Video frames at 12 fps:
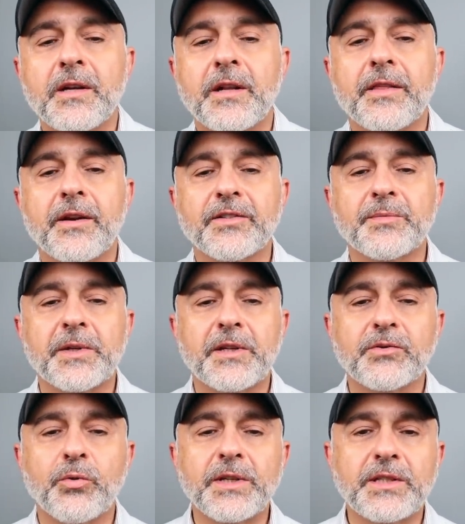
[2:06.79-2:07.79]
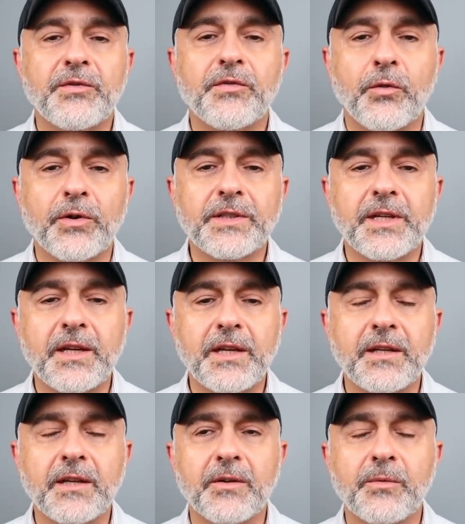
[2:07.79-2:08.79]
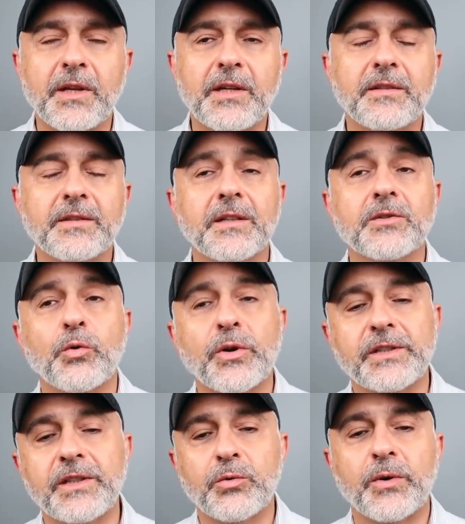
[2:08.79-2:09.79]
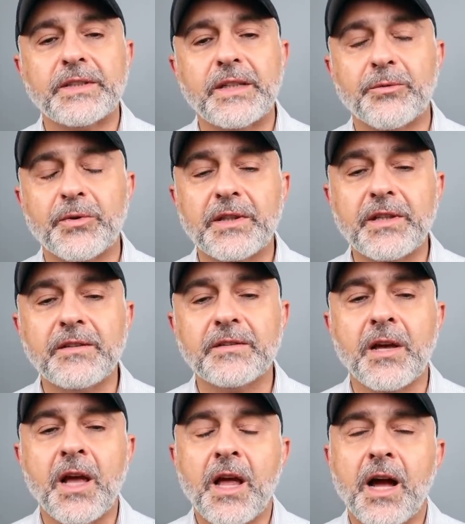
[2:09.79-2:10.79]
There's been a 2014 release and a 2020 release.